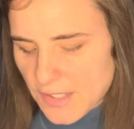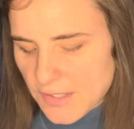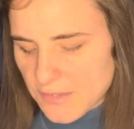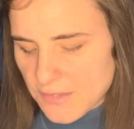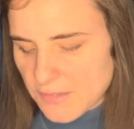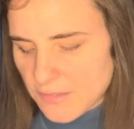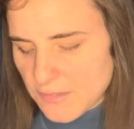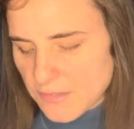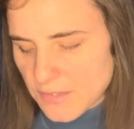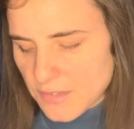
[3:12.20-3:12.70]
On a
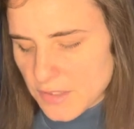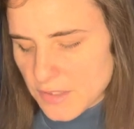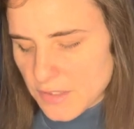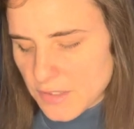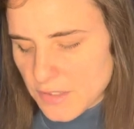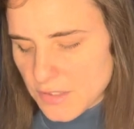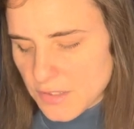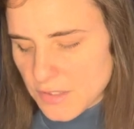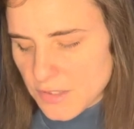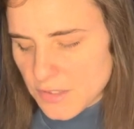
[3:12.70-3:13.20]
button.
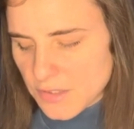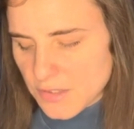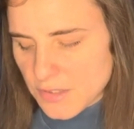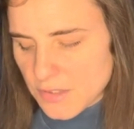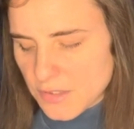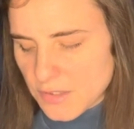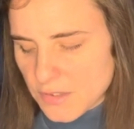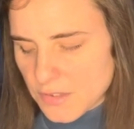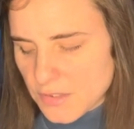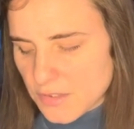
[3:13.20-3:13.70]
Close button.
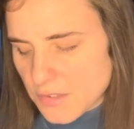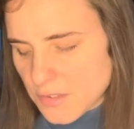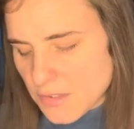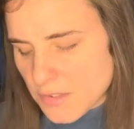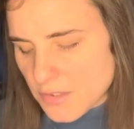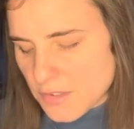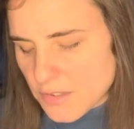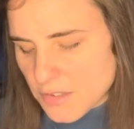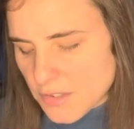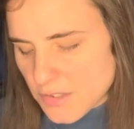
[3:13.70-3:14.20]

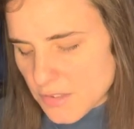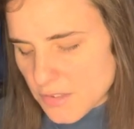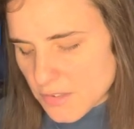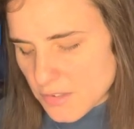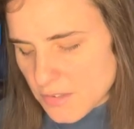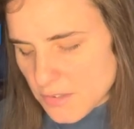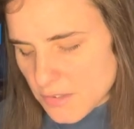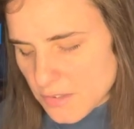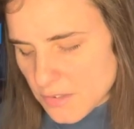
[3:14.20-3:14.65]
You are.